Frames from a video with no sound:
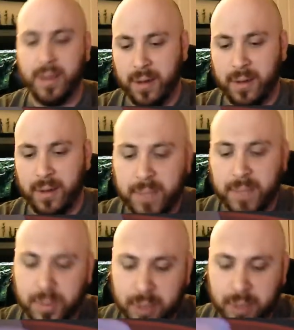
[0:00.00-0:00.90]

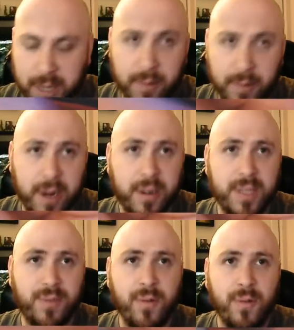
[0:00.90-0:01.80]
Misprints and Rarities
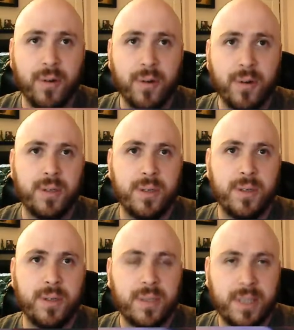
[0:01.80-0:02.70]
forums, you'll
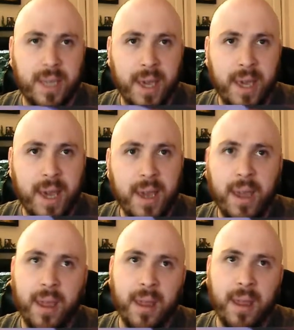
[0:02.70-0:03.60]
say,
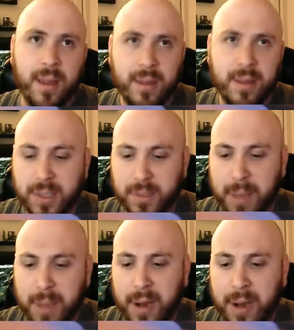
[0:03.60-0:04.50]
hey, The
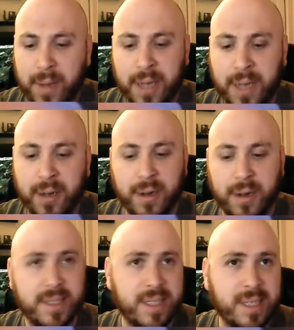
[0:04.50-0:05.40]
Spiral Winder, he's a
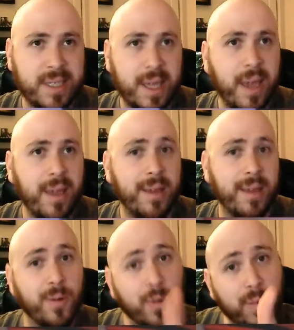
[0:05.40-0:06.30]
snake,
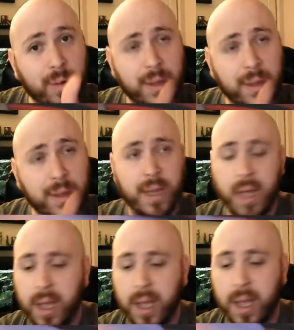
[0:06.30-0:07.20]
cool.
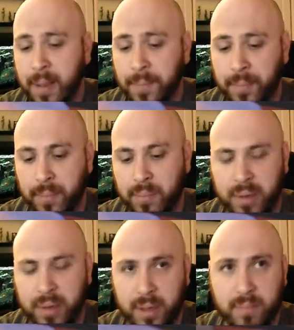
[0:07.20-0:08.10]
But
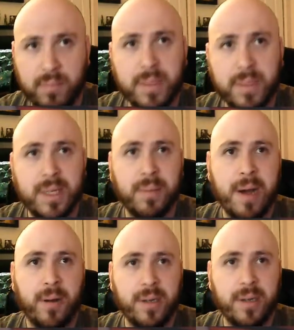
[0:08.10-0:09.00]
missing power
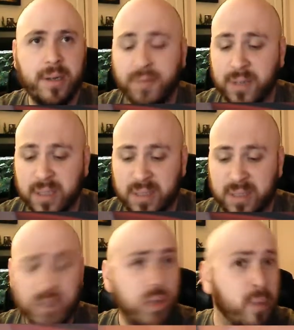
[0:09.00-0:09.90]
toughness,
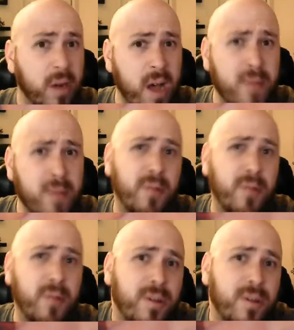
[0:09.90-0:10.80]
super common. What are you
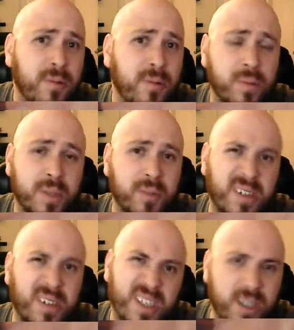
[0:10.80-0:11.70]
doing with Misprint that's
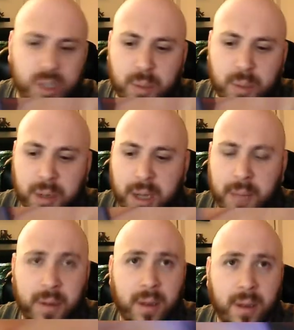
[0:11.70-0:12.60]
just super common?
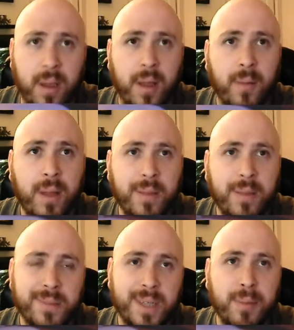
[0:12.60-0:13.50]
Well,
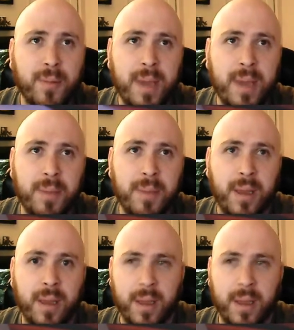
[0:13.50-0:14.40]
double whammy.
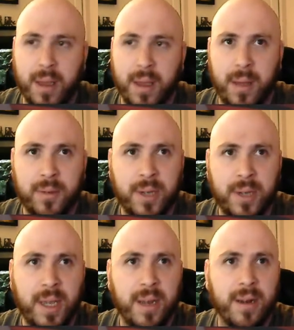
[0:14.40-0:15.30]
Try and get it
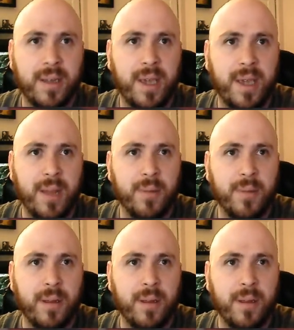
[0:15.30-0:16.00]
on camera,